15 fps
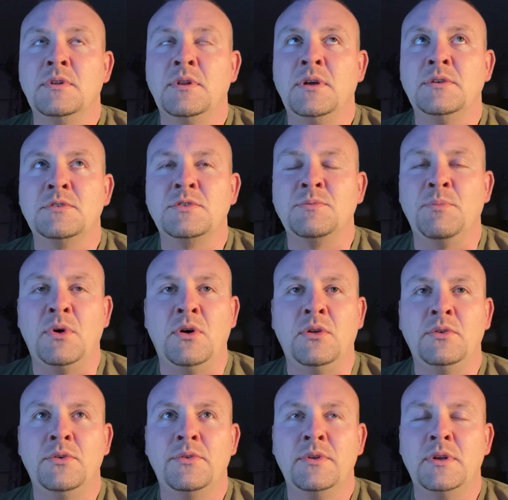lot
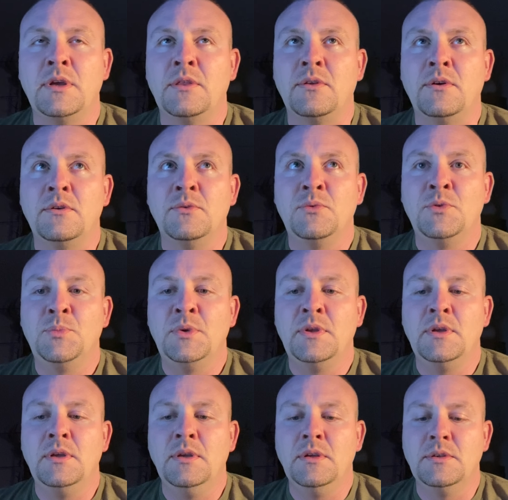smaller than I thought it would
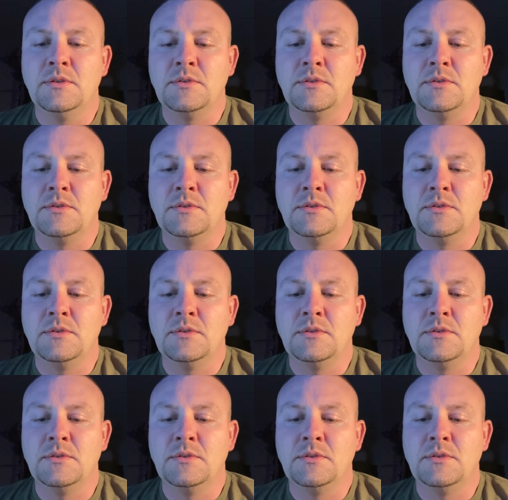be.